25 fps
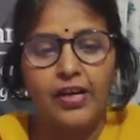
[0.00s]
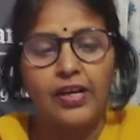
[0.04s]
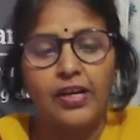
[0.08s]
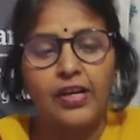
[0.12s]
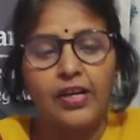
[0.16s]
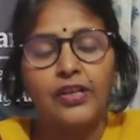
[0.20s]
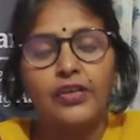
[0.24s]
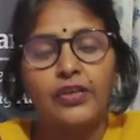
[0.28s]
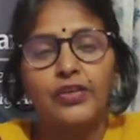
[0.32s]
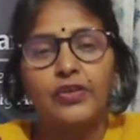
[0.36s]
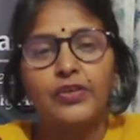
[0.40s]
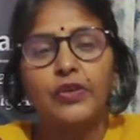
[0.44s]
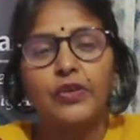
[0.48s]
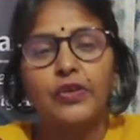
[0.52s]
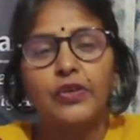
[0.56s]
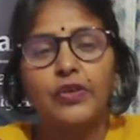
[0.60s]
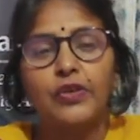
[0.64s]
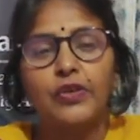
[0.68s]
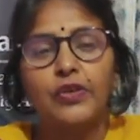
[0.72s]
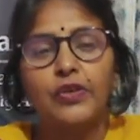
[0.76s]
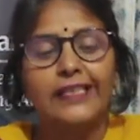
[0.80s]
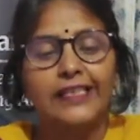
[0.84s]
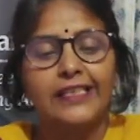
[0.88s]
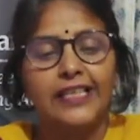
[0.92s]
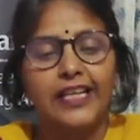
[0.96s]
So we
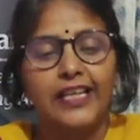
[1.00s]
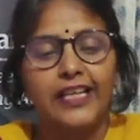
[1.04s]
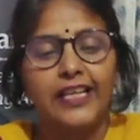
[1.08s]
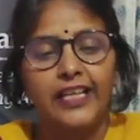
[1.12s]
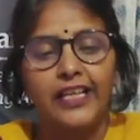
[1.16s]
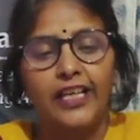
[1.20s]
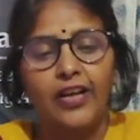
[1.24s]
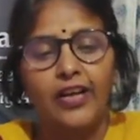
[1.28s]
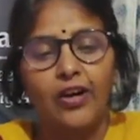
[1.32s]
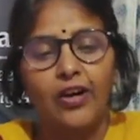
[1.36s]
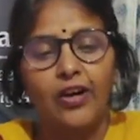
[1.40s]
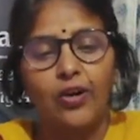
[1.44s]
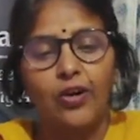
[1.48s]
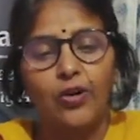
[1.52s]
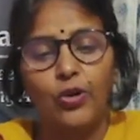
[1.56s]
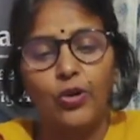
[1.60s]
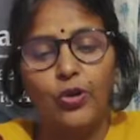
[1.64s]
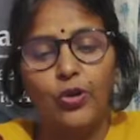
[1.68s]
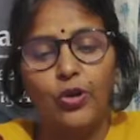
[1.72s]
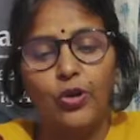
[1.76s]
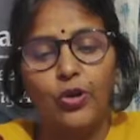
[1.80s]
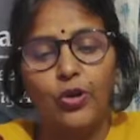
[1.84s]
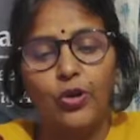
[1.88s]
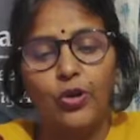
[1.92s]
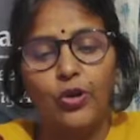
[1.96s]
will study all
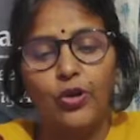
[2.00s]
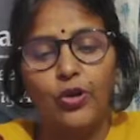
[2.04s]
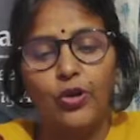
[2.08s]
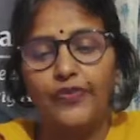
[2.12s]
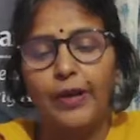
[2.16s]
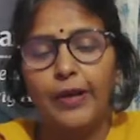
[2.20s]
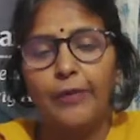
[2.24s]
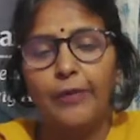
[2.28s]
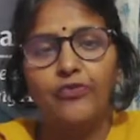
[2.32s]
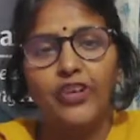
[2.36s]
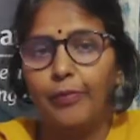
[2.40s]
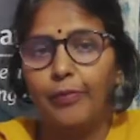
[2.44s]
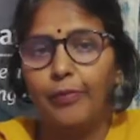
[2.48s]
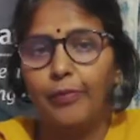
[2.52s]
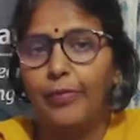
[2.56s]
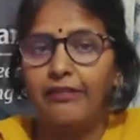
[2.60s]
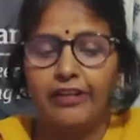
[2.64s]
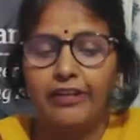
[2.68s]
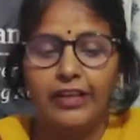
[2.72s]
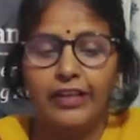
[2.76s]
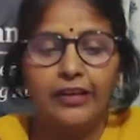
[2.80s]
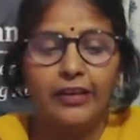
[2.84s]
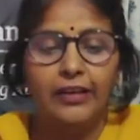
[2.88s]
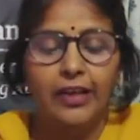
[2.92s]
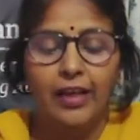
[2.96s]
of them one by
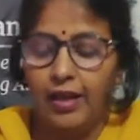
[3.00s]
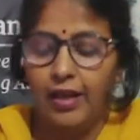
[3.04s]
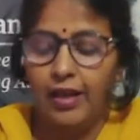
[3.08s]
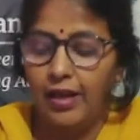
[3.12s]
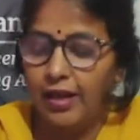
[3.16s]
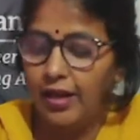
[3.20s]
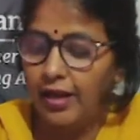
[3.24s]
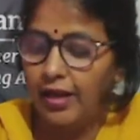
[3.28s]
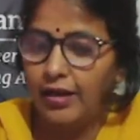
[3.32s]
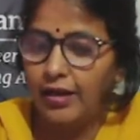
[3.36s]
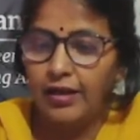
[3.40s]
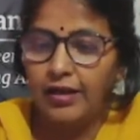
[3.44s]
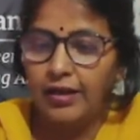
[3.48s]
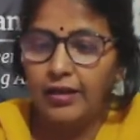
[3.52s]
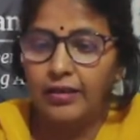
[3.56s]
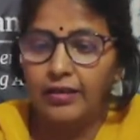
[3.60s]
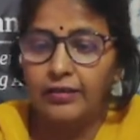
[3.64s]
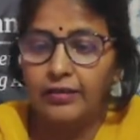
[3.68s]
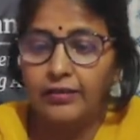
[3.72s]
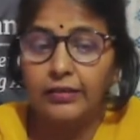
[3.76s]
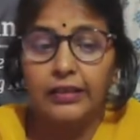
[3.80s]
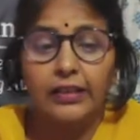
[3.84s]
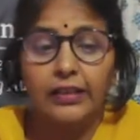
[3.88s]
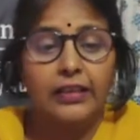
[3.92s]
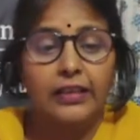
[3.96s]
one
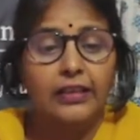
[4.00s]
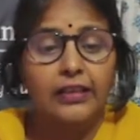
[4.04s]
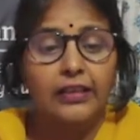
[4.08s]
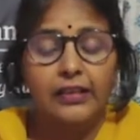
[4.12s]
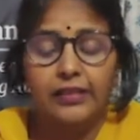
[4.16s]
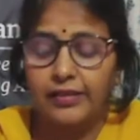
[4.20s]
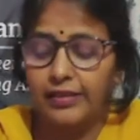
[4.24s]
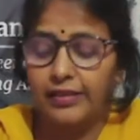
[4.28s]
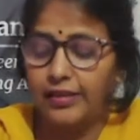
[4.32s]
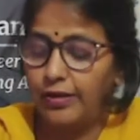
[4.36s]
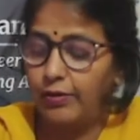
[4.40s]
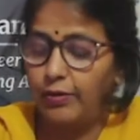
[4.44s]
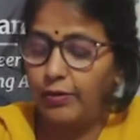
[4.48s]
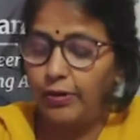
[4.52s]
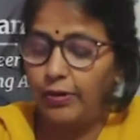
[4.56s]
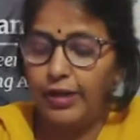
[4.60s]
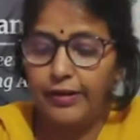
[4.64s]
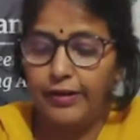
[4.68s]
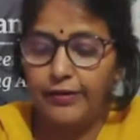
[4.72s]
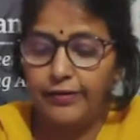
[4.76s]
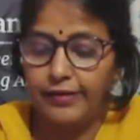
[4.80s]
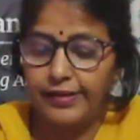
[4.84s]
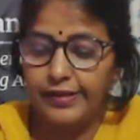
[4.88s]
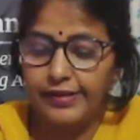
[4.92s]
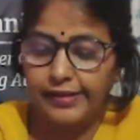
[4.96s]
in the
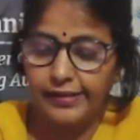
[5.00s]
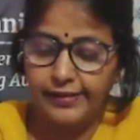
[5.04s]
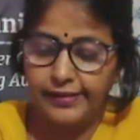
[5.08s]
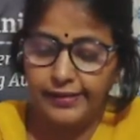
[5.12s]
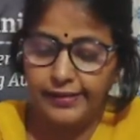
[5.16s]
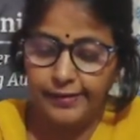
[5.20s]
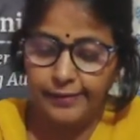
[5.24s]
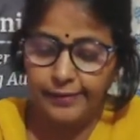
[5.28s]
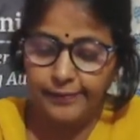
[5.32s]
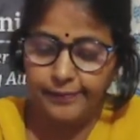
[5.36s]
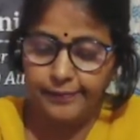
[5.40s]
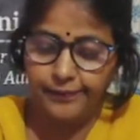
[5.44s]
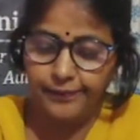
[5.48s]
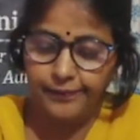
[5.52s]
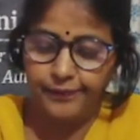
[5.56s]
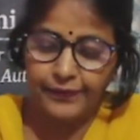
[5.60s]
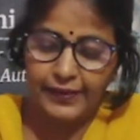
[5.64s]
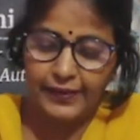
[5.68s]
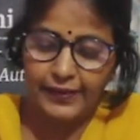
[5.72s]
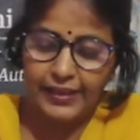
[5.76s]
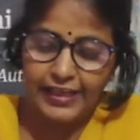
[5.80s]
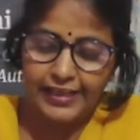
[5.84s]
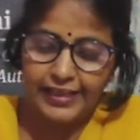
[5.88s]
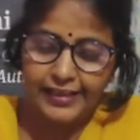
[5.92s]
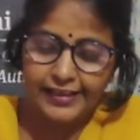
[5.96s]
circulatory system.
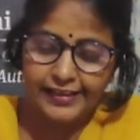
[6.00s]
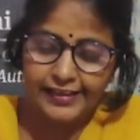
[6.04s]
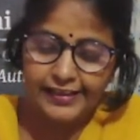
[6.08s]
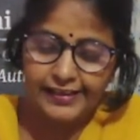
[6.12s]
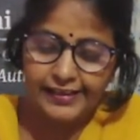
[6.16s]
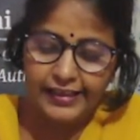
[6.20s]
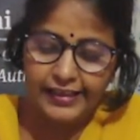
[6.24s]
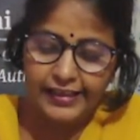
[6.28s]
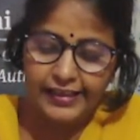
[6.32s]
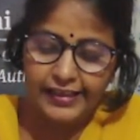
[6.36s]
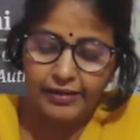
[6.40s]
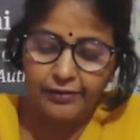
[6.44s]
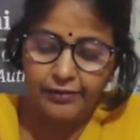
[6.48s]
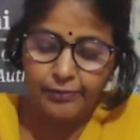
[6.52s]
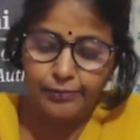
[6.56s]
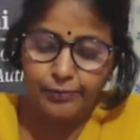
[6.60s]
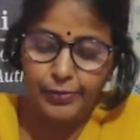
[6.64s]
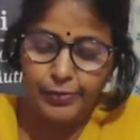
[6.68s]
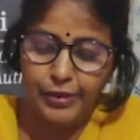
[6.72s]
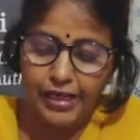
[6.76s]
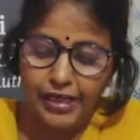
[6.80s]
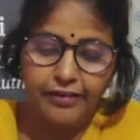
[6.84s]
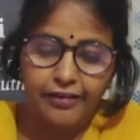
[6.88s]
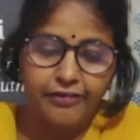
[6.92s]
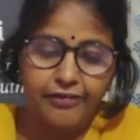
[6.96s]
Let us see the
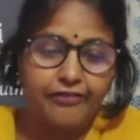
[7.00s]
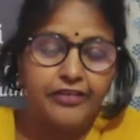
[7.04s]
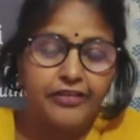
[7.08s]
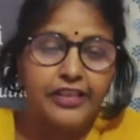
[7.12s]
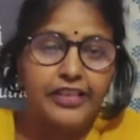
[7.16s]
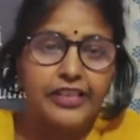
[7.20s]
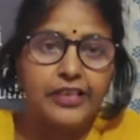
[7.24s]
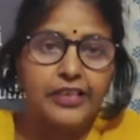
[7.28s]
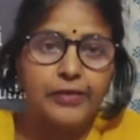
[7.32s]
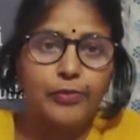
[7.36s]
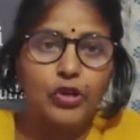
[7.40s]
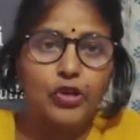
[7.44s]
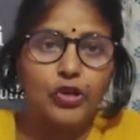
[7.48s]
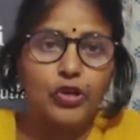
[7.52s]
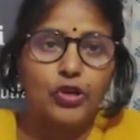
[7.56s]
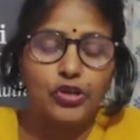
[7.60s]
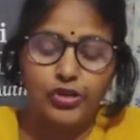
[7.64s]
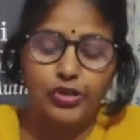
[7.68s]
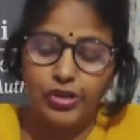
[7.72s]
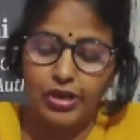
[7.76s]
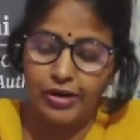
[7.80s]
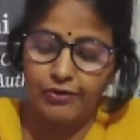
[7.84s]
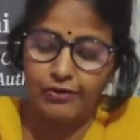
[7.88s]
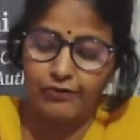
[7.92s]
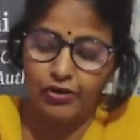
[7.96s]
blood first, because
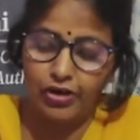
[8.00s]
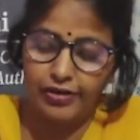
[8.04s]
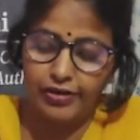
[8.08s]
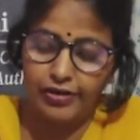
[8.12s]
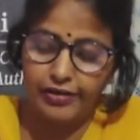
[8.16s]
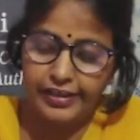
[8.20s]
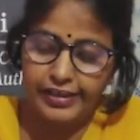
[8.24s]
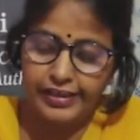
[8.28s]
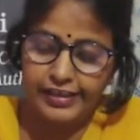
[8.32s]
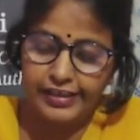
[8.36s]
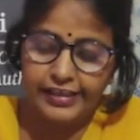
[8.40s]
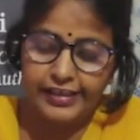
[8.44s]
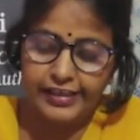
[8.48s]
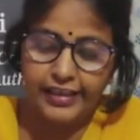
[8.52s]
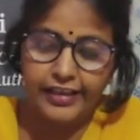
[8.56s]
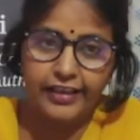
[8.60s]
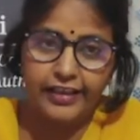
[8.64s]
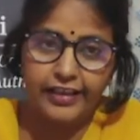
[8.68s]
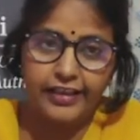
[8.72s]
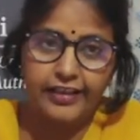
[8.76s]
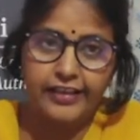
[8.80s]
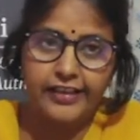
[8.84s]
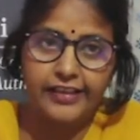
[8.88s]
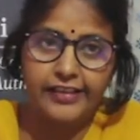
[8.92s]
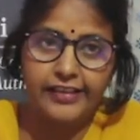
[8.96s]
you have already
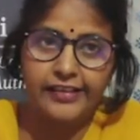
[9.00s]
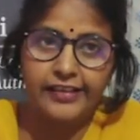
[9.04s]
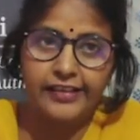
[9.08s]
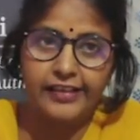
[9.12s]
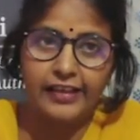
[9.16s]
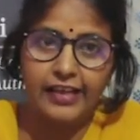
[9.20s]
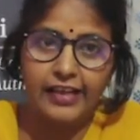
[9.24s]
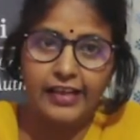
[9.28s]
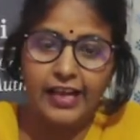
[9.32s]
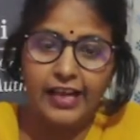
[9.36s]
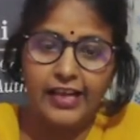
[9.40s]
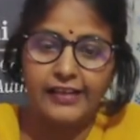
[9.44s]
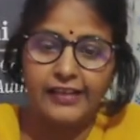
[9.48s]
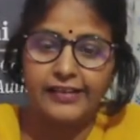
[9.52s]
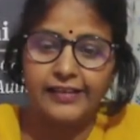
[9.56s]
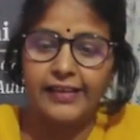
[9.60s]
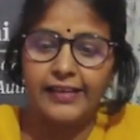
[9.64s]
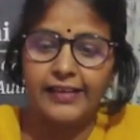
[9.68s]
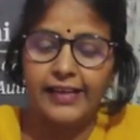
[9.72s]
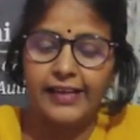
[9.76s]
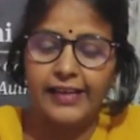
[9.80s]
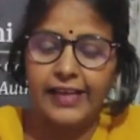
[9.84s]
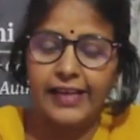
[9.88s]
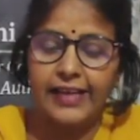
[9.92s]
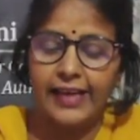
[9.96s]
studied this in class
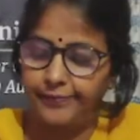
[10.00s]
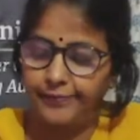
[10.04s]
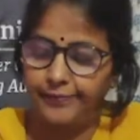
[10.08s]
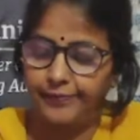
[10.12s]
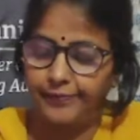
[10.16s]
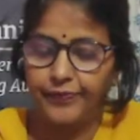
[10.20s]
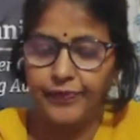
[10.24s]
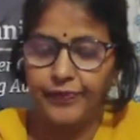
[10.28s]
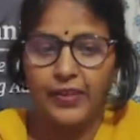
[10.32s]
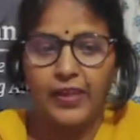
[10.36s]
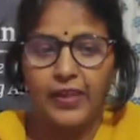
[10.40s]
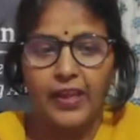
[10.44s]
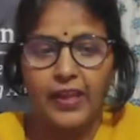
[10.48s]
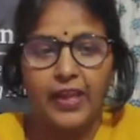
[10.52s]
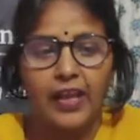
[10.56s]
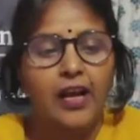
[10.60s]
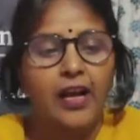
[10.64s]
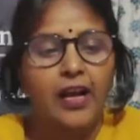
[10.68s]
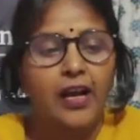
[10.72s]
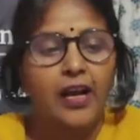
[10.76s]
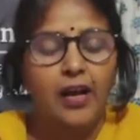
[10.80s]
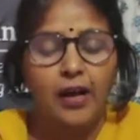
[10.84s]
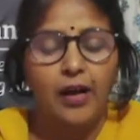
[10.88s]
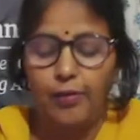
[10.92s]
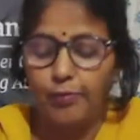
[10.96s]
9.
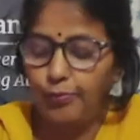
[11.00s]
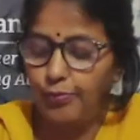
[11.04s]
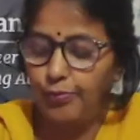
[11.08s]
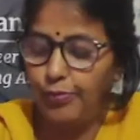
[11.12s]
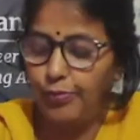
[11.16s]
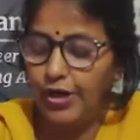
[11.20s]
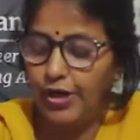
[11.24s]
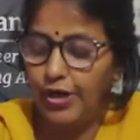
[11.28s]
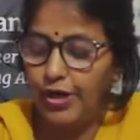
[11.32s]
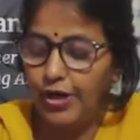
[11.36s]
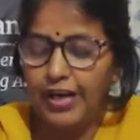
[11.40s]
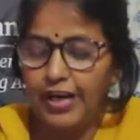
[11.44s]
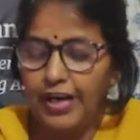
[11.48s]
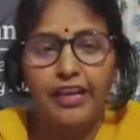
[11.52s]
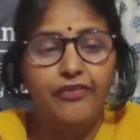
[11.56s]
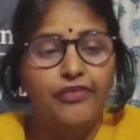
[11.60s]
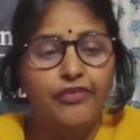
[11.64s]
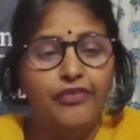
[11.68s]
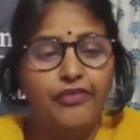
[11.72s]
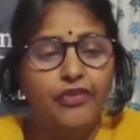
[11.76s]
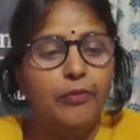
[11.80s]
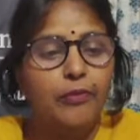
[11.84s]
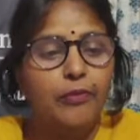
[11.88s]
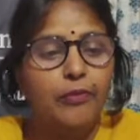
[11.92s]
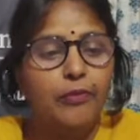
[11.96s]
Blood, if you
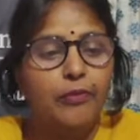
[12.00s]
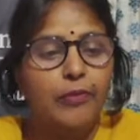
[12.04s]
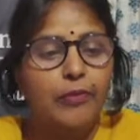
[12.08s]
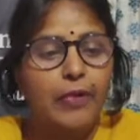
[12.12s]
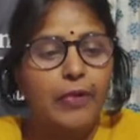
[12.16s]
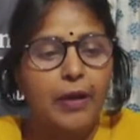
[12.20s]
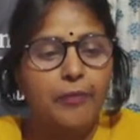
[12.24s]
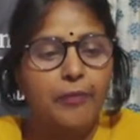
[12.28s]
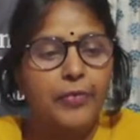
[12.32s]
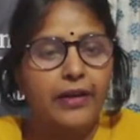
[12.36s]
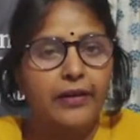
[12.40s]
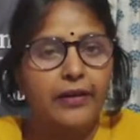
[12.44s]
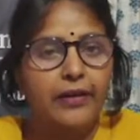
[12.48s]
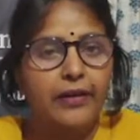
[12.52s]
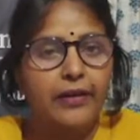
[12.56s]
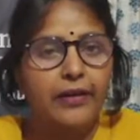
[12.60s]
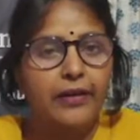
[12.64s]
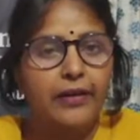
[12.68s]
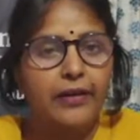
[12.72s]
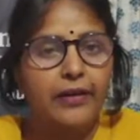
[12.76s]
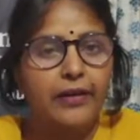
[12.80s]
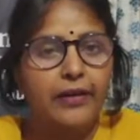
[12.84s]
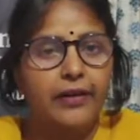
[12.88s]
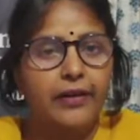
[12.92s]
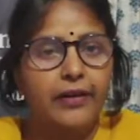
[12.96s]
remember,
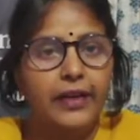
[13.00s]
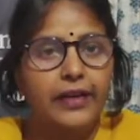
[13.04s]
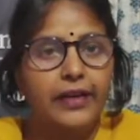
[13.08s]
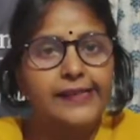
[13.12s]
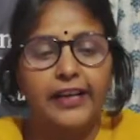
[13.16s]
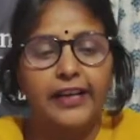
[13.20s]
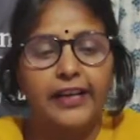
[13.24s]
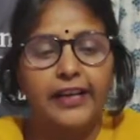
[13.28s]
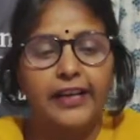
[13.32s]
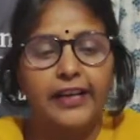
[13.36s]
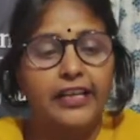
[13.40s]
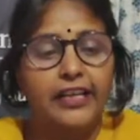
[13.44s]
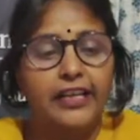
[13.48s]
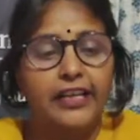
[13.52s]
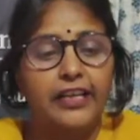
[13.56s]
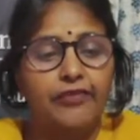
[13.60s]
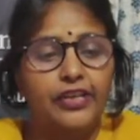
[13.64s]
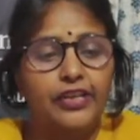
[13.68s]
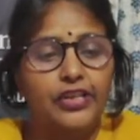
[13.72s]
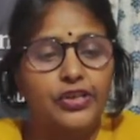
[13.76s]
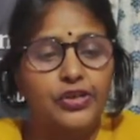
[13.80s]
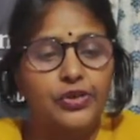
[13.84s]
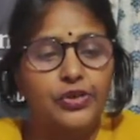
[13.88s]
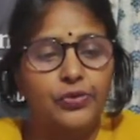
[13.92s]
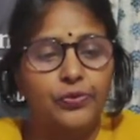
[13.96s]
it is a connective
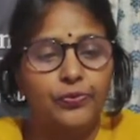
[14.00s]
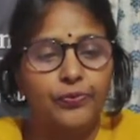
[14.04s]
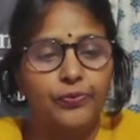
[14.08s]
tissue.